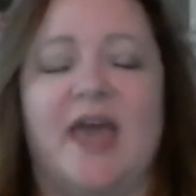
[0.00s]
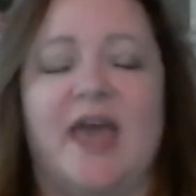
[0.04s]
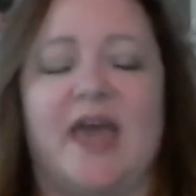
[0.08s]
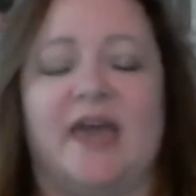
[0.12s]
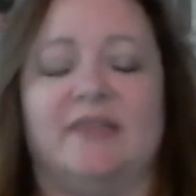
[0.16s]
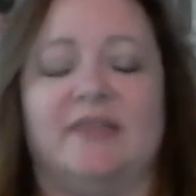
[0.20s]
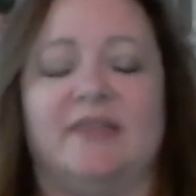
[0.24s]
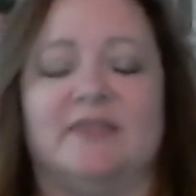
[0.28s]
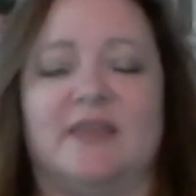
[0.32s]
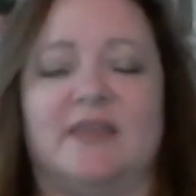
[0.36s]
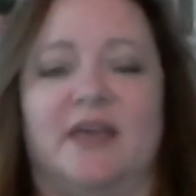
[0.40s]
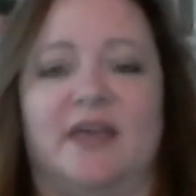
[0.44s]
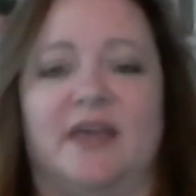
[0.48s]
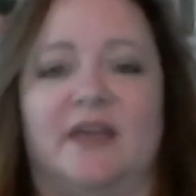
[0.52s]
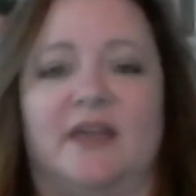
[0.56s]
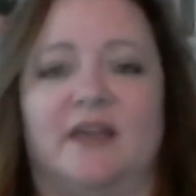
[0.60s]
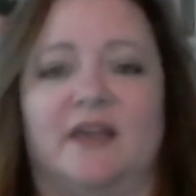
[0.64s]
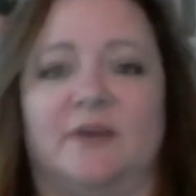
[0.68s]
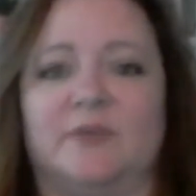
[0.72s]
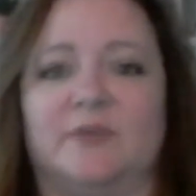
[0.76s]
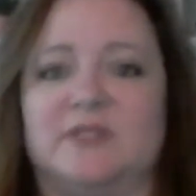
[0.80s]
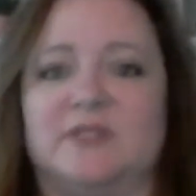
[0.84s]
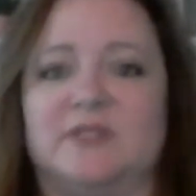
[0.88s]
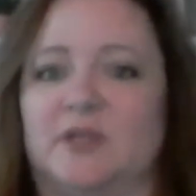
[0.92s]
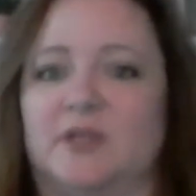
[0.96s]
And then I
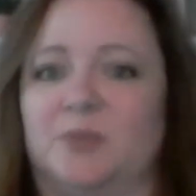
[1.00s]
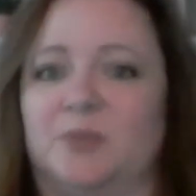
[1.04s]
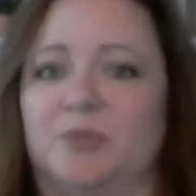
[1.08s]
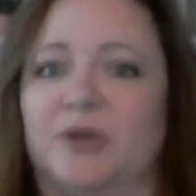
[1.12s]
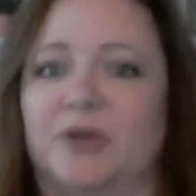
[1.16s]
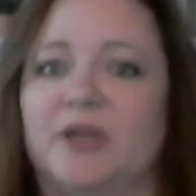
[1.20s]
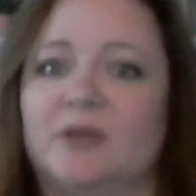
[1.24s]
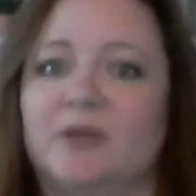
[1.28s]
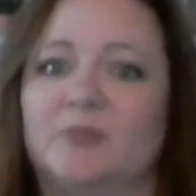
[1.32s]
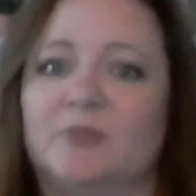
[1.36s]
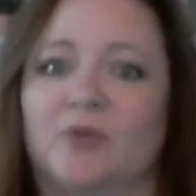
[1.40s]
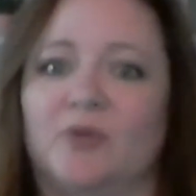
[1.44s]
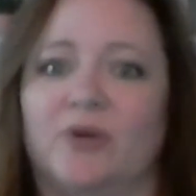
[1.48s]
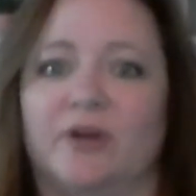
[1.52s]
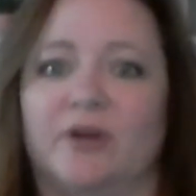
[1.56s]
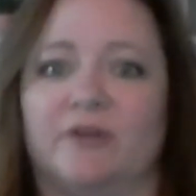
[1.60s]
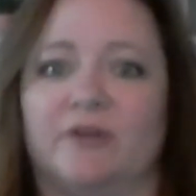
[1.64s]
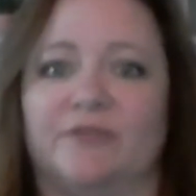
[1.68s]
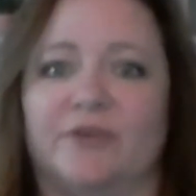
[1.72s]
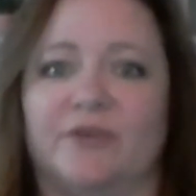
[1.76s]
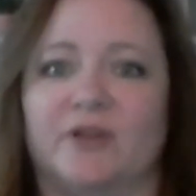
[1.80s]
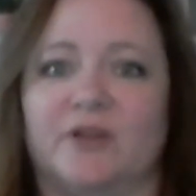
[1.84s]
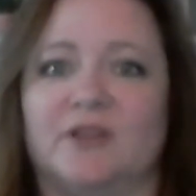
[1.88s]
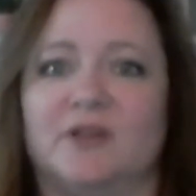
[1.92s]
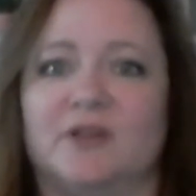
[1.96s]
was in a brick and mortar
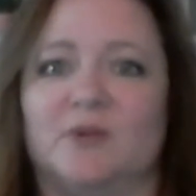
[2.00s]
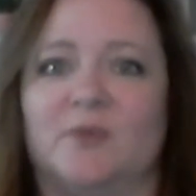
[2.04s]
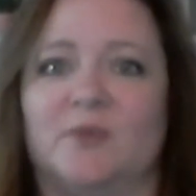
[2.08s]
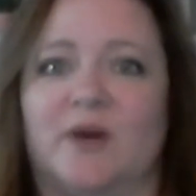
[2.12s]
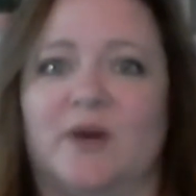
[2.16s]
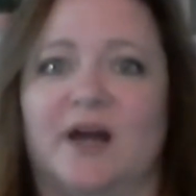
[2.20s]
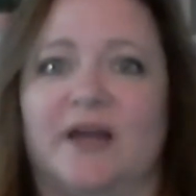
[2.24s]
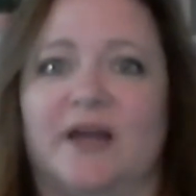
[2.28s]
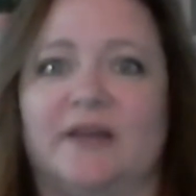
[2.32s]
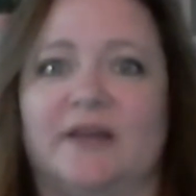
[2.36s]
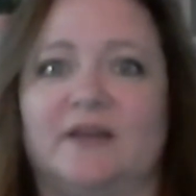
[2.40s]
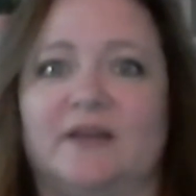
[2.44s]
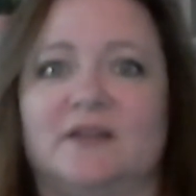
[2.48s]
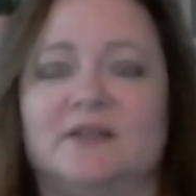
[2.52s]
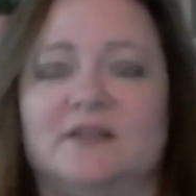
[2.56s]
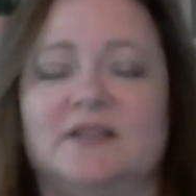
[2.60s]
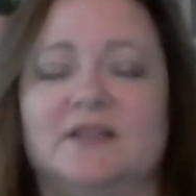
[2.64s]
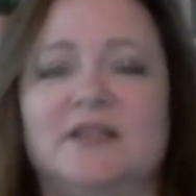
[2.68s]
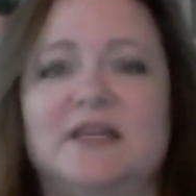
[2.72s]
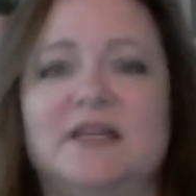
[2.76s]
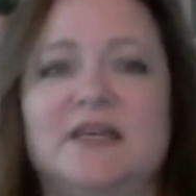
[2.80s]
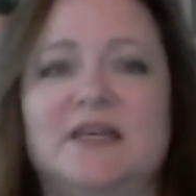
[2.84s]
for a little while.